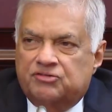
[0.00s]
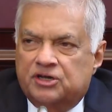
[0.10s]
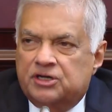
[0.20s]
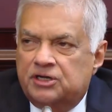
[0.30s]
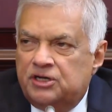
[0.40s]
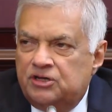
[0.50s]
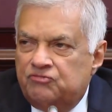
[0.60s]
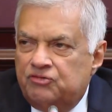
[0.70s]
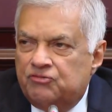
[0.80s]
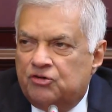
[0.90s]
second is
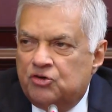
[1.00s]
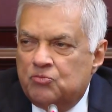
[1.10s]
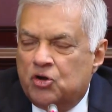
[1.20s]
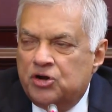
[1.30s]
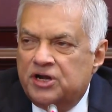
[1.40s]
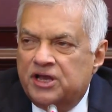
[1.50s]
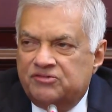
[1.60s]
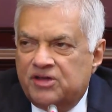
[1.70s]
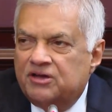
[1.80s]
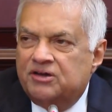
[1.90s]
we want to
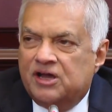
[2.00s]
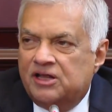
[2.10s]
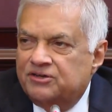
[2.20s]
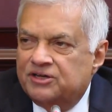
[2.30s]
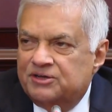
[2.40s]
modernize agriculture